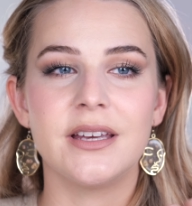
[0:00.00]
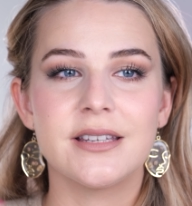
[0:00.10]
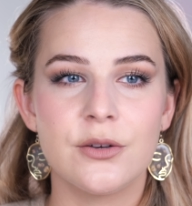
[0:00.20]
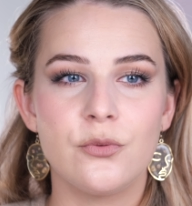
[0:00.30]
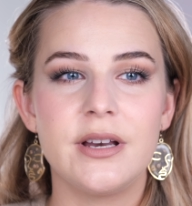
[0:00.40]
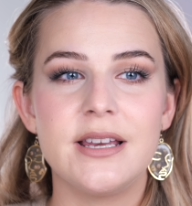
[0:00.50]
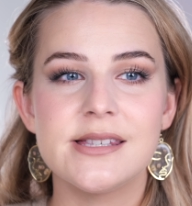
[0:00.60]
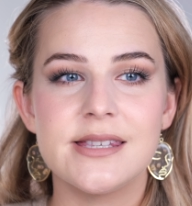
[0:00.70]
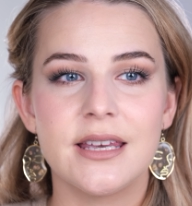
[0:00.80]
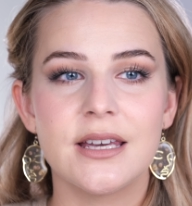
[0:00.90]
It can really
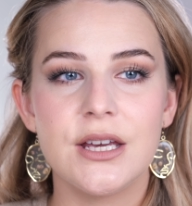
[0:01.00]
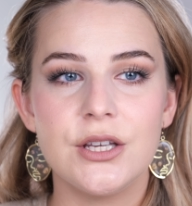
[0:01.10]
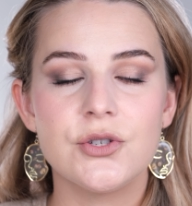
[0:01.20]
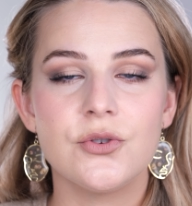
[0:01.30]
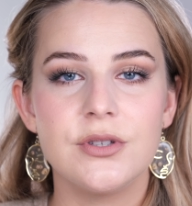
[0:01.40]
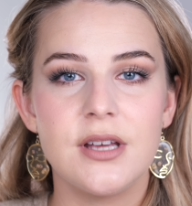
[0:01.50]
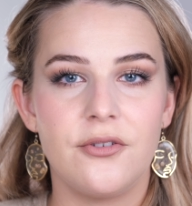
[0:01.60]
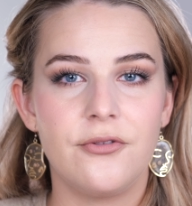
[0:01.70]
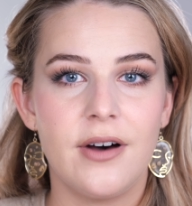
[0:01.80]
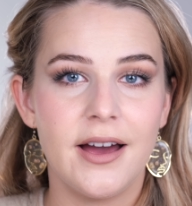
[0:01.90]
sink into the
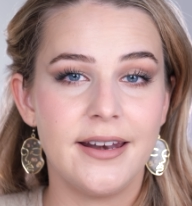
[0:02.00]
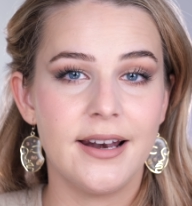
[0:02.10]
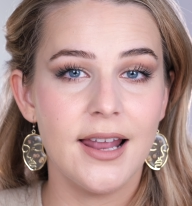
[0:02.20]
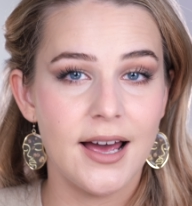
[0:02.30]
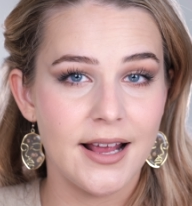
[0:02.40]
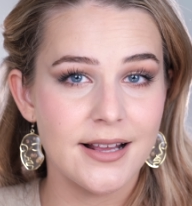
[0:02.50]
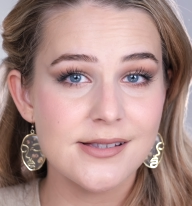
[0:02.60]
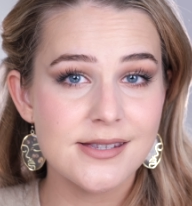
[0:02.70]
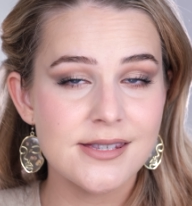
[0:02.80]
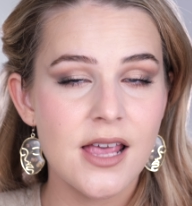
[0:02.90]
fine
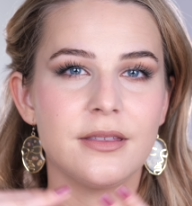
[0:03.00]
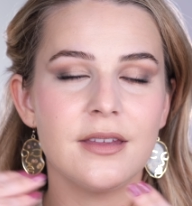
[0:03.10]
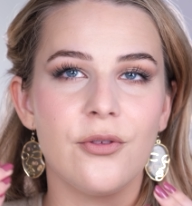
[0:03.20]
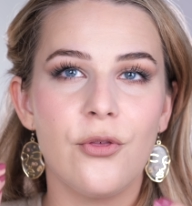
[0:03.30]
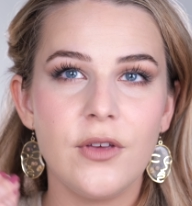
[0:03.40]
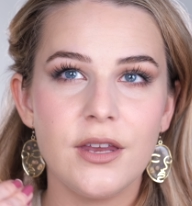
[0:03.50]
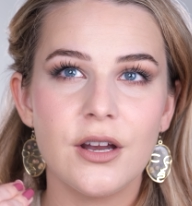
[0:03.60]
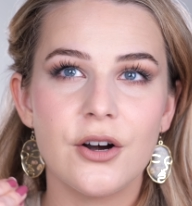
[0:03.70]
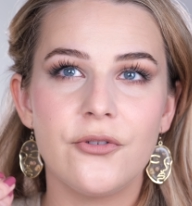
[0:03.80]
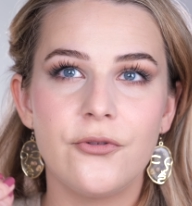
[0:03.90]
lines. The
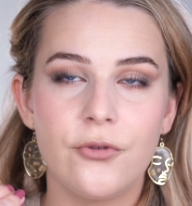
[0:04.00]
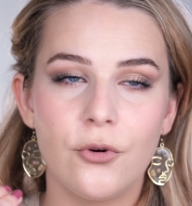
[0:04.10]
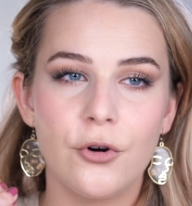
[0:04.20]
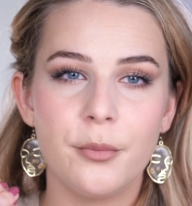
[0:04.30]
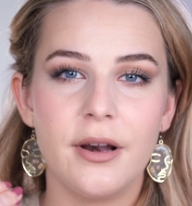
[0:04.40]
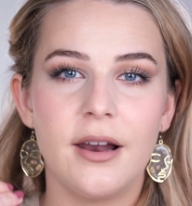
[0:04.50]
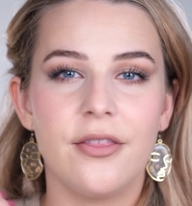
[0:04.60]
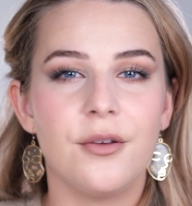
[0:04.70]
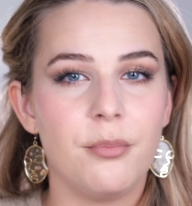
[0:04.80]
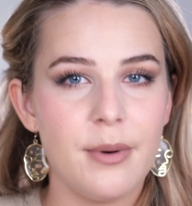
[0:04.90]
thinner formula,
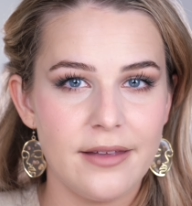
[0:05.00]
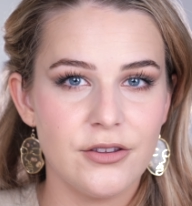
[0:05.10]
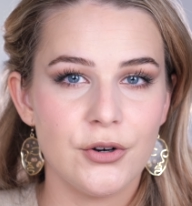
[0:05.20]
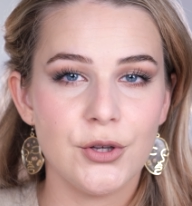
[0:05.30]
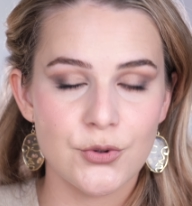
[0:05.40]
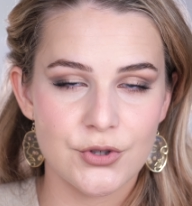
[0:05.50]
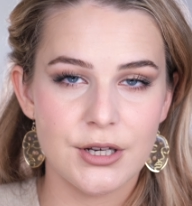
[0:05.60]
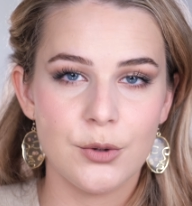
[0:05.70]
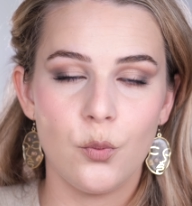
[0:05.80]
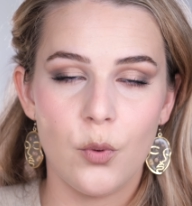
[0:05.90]
the better
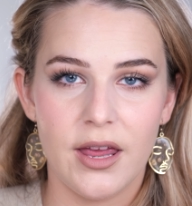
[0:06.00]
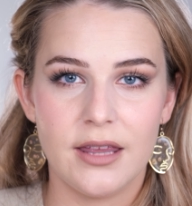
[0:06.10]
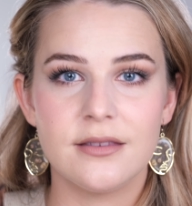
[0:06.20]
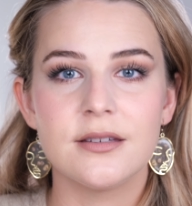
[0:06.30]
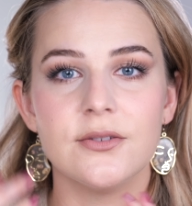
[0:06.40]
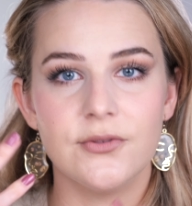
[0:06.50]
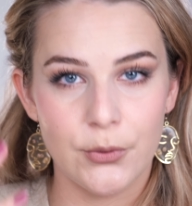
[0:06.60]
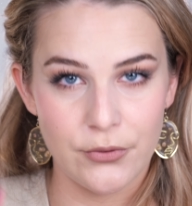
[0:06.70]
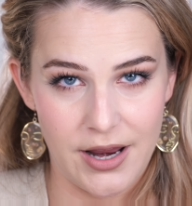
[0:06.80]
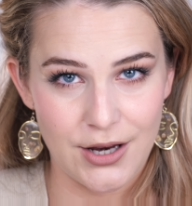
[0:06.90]
usually with
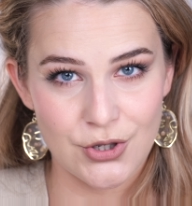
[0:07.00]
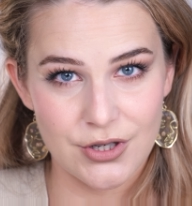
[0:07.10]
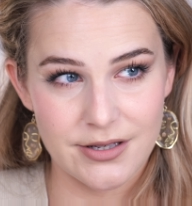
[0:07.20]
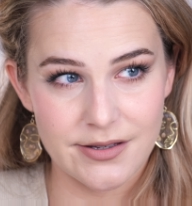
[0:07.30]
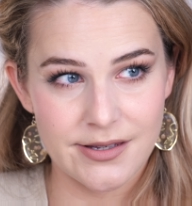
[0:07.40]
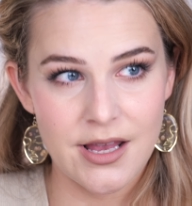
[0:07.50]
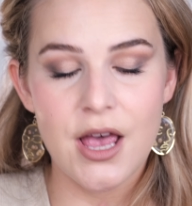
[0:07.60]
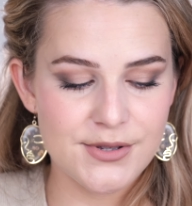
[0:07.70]
foundations.